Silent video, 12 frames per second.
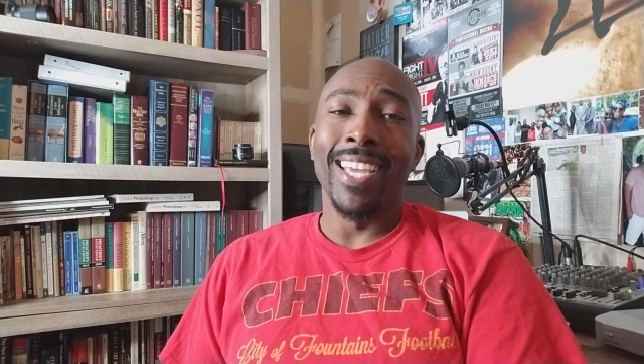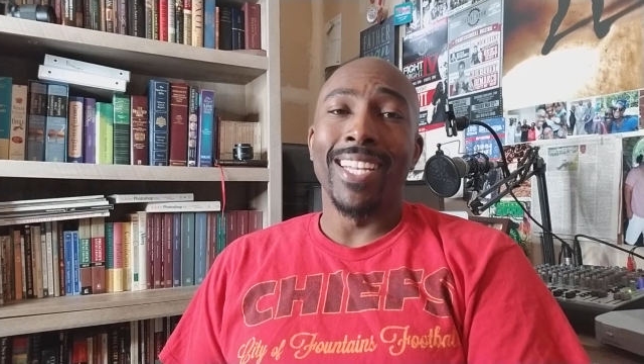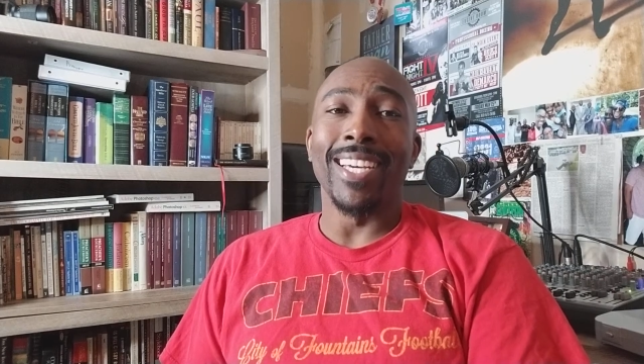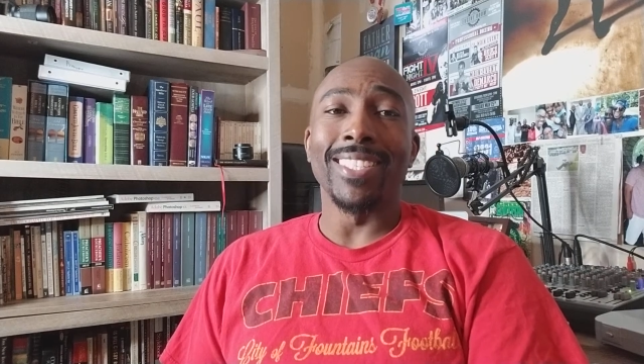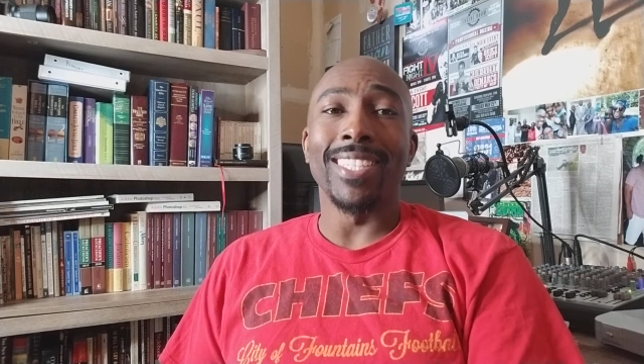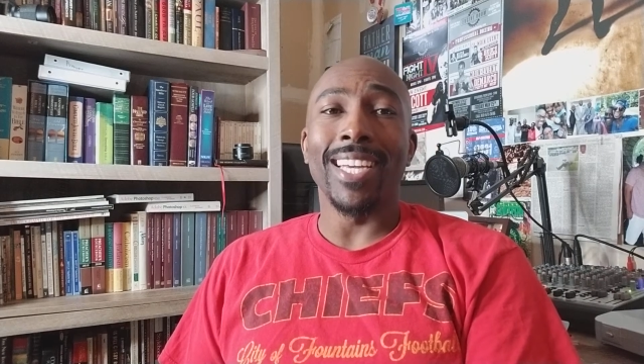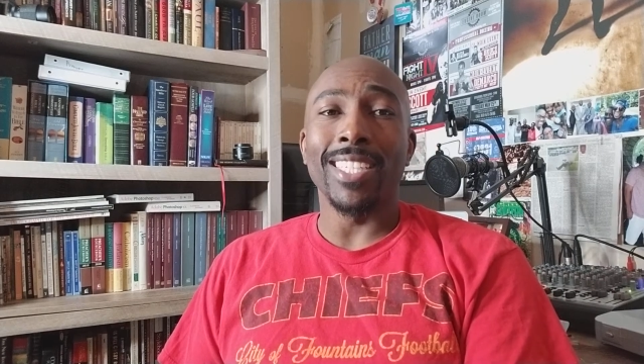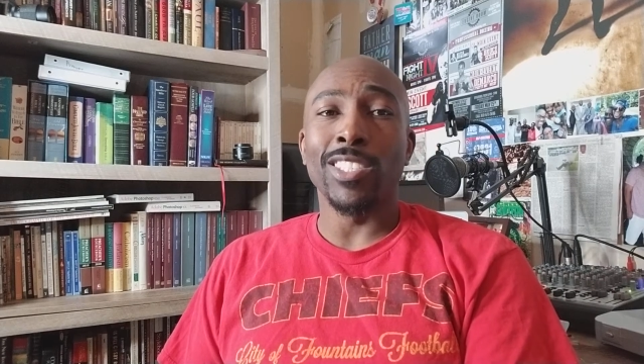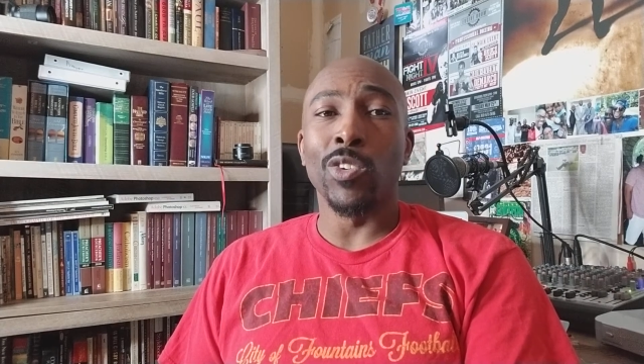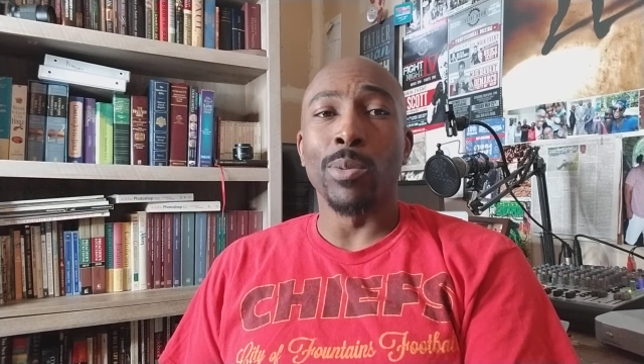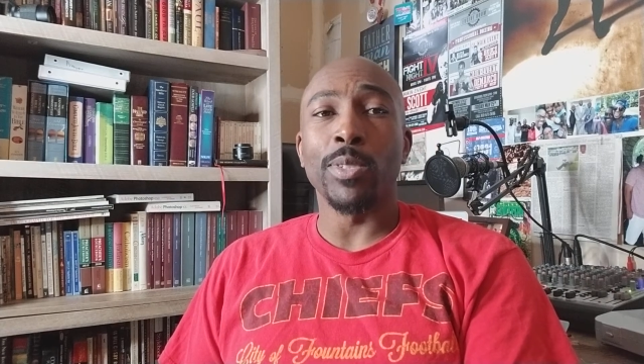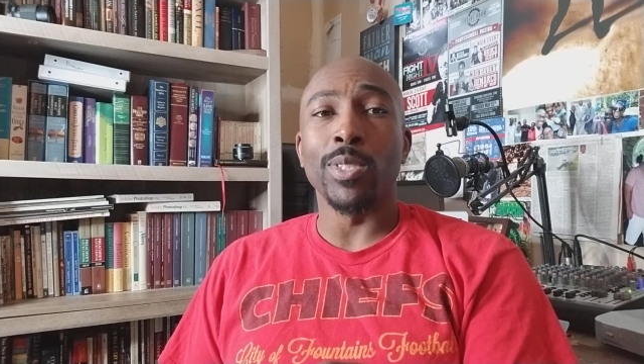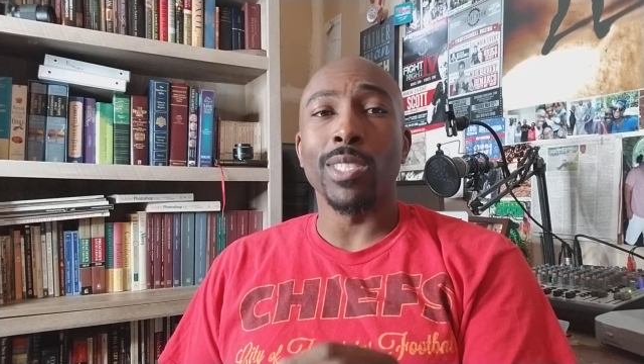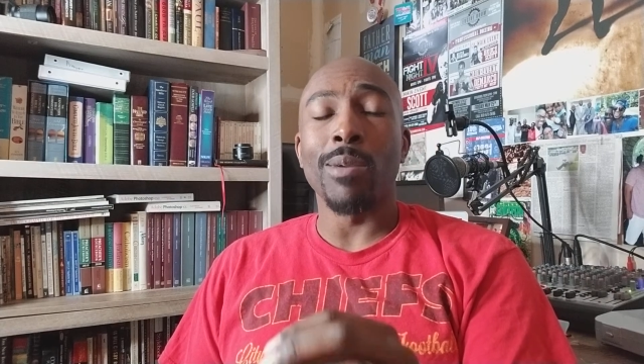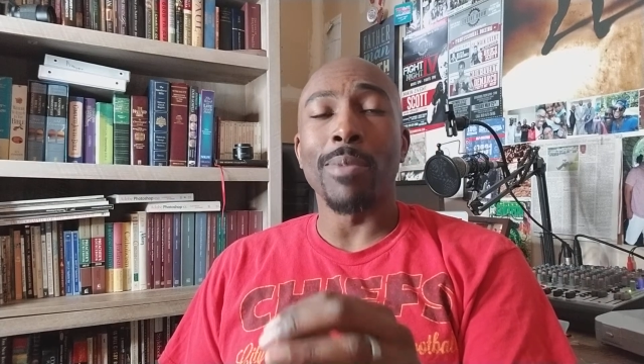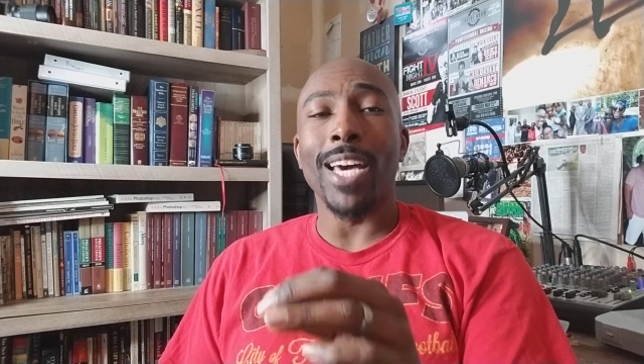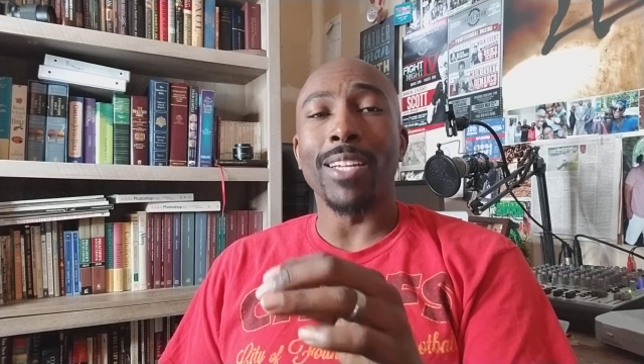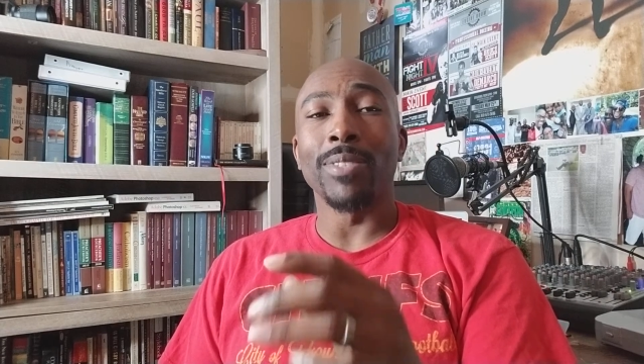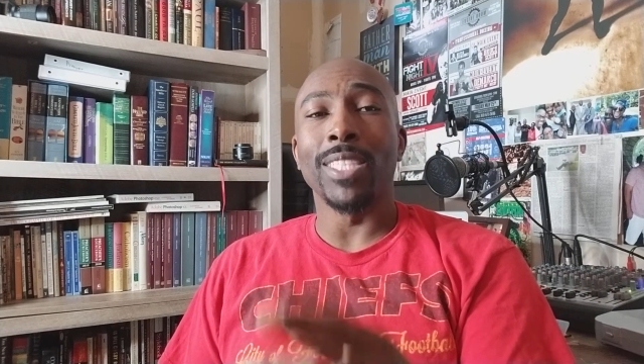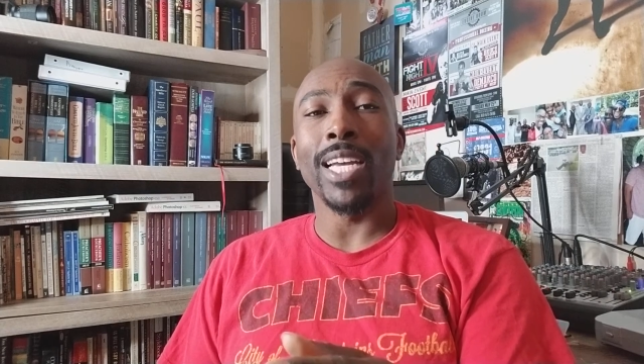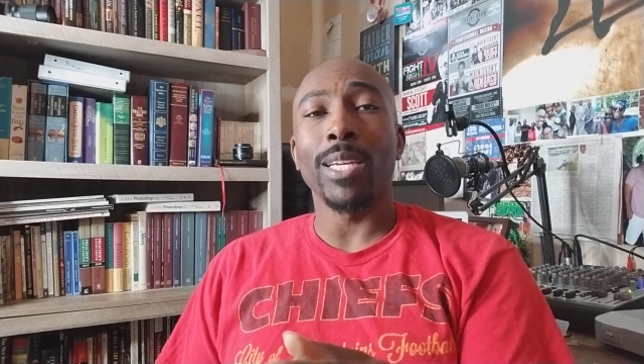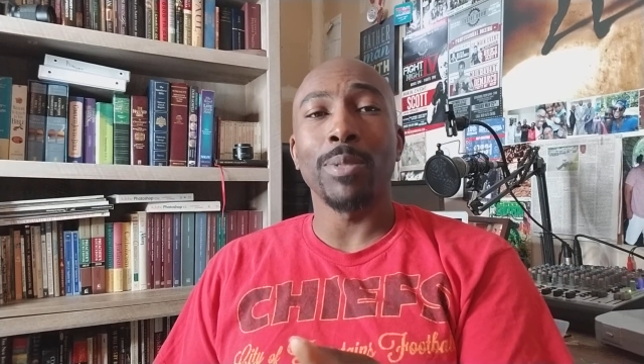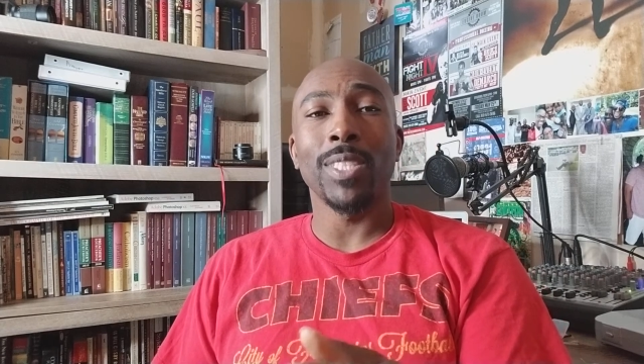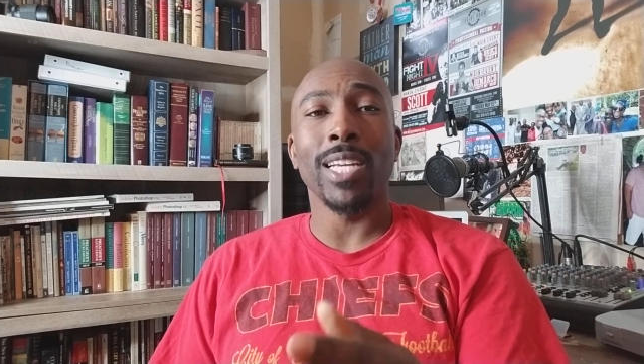Now, today's scripture is coming out of
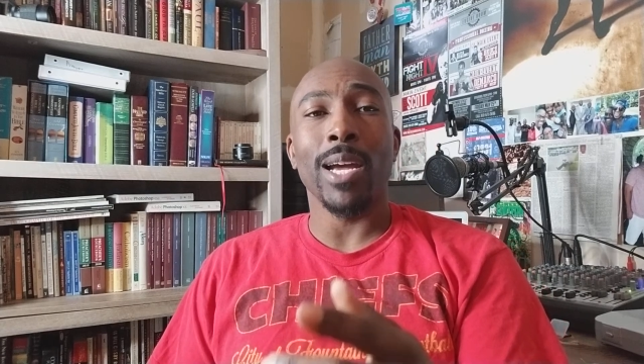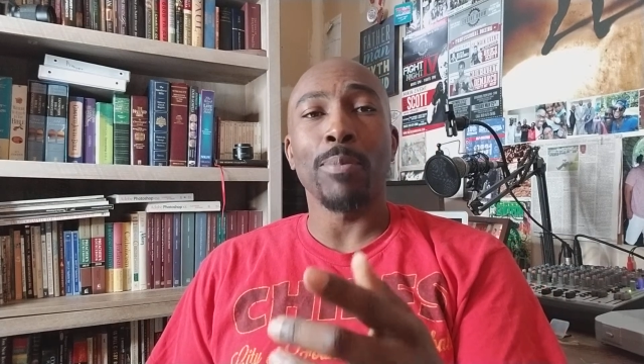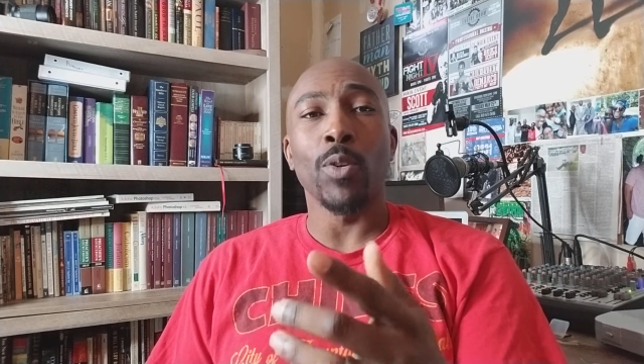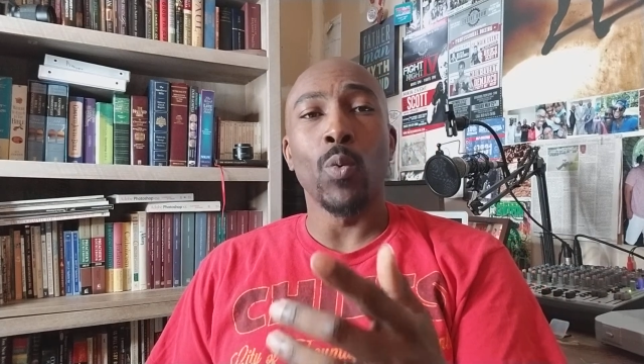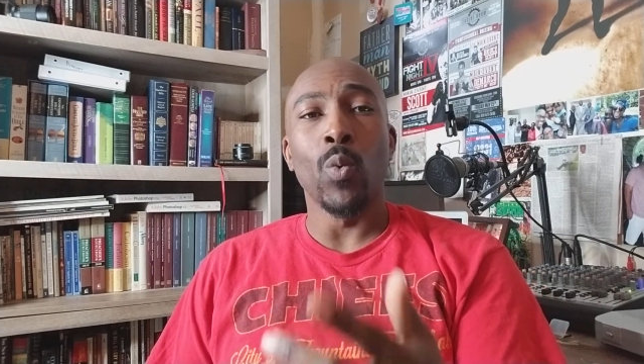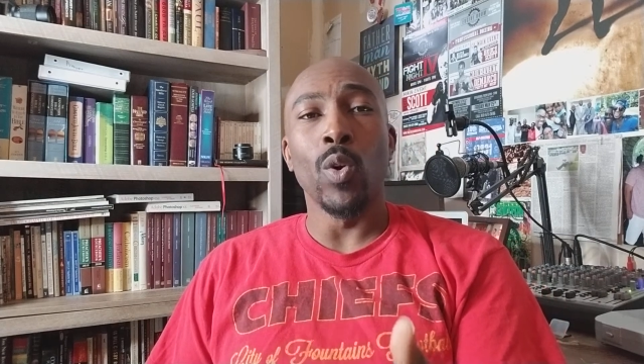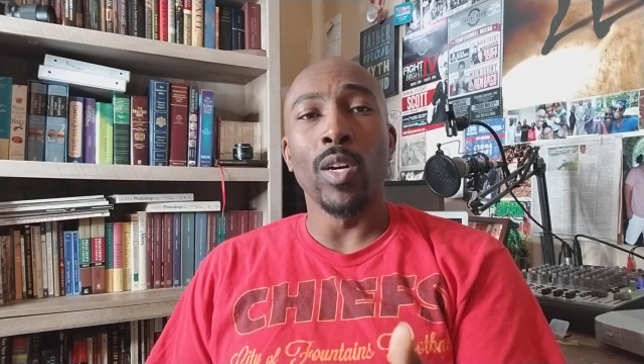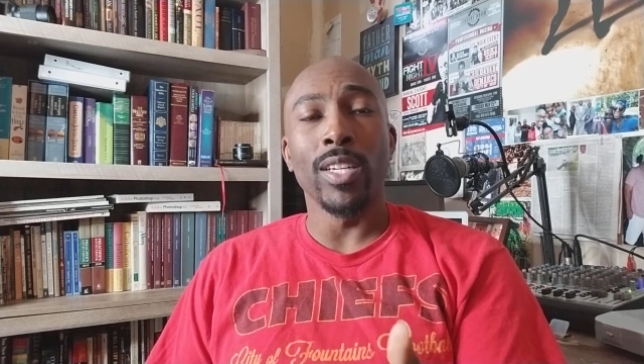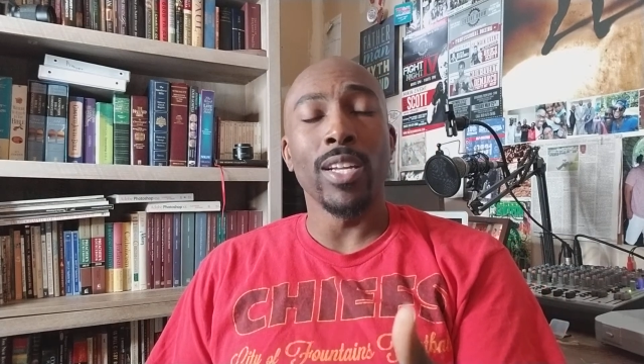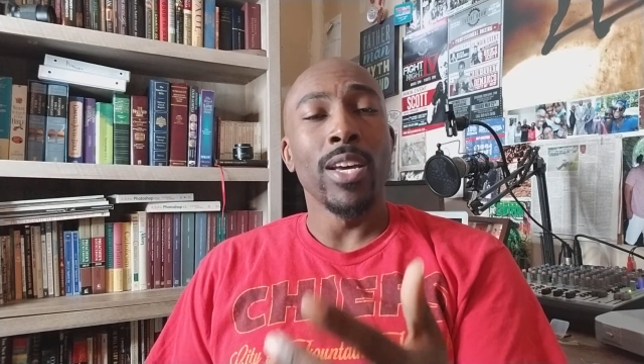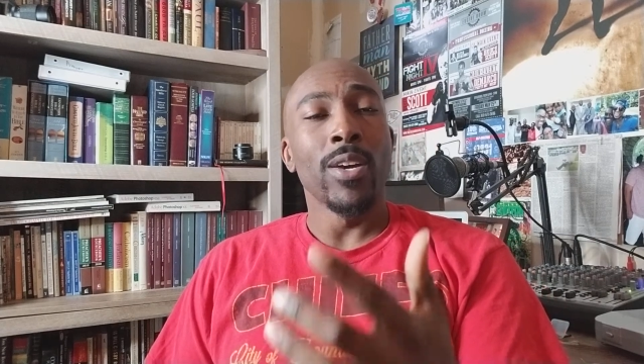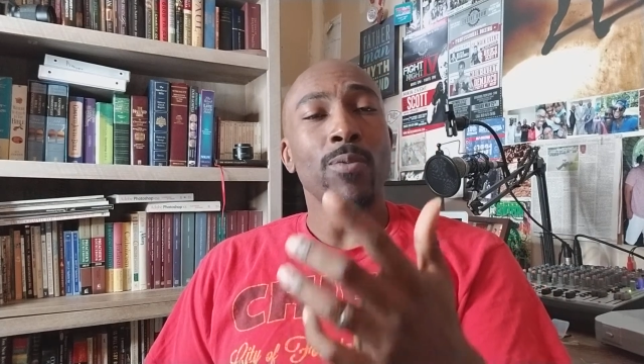James chapter 1,